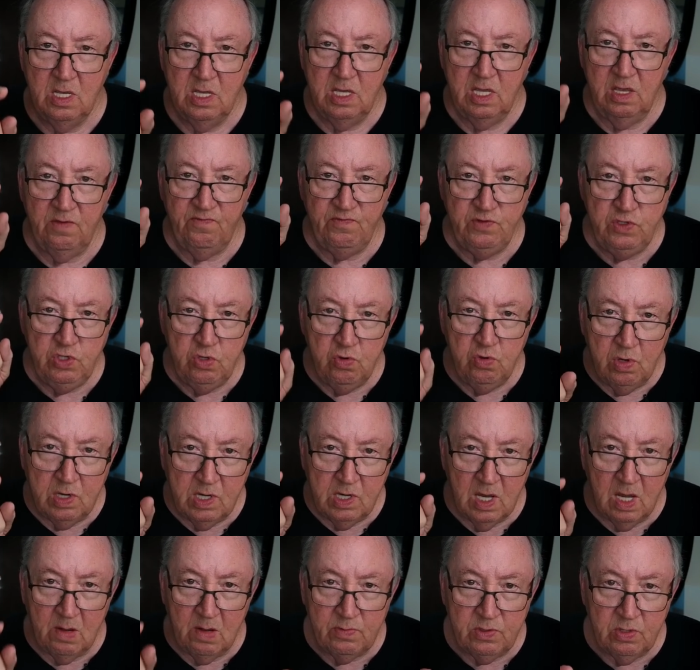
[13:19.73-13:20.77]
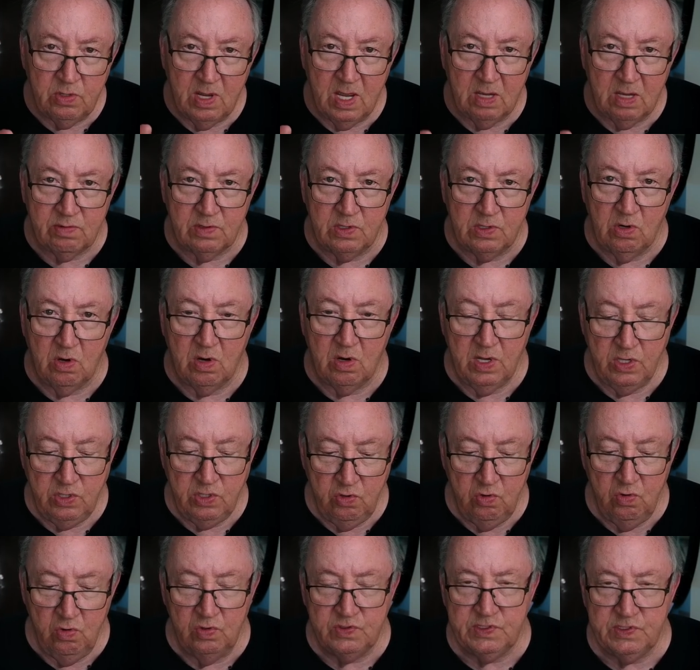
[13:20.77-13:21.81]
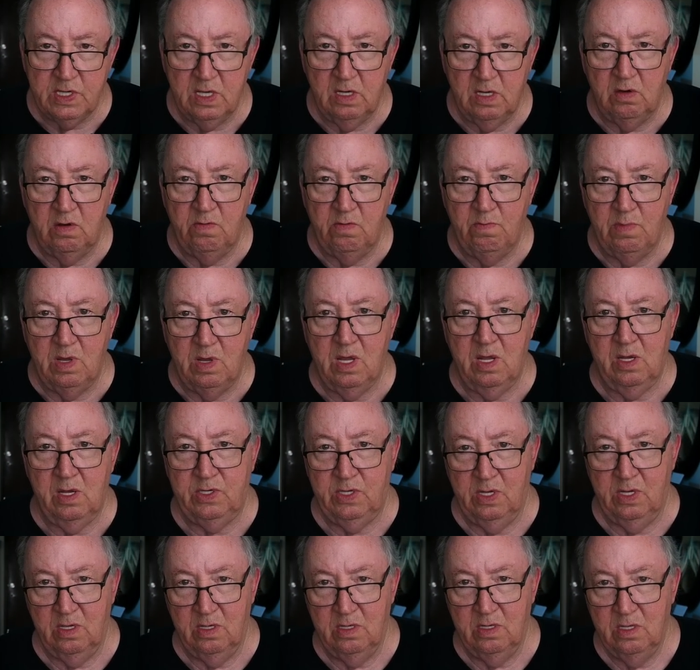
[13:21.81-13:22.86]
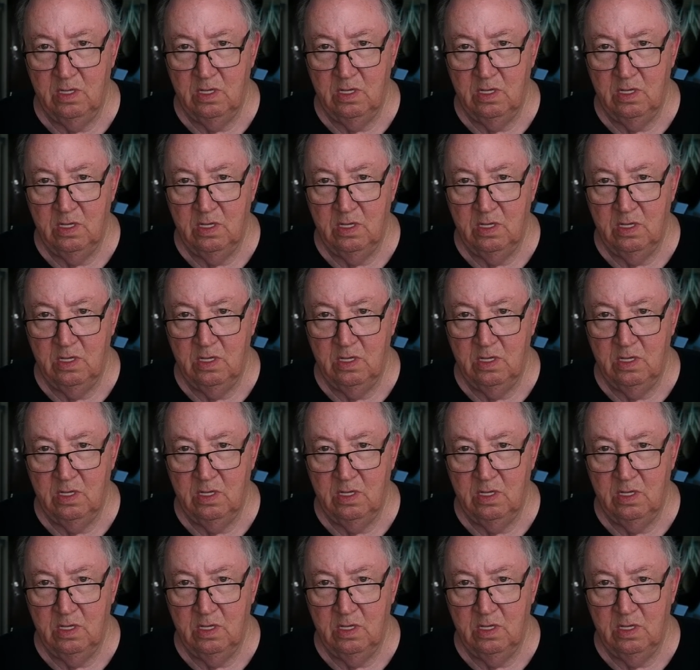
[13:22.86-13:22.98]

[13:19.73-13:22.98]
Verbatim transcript: If you come to Ecuador and you settle in Manta